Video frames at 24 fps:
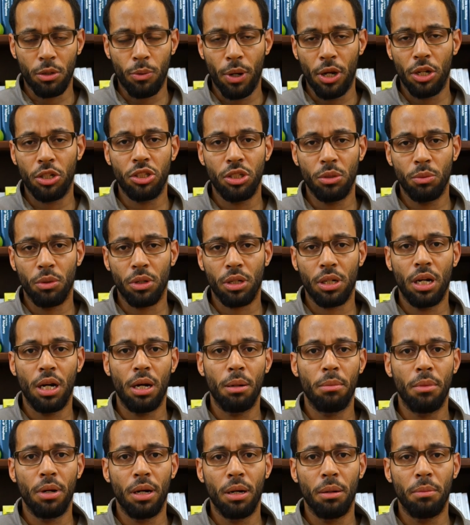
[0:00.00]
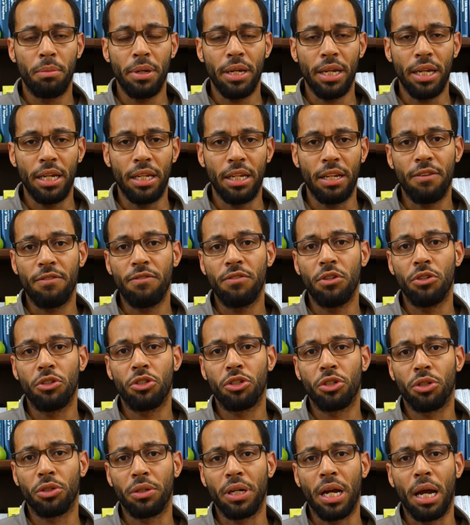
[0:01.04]
question will come up in a
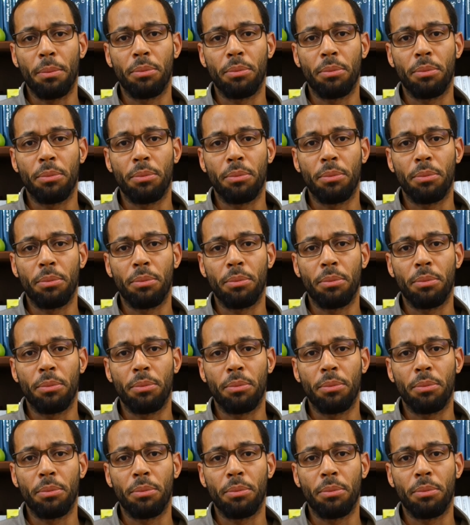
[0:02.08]
future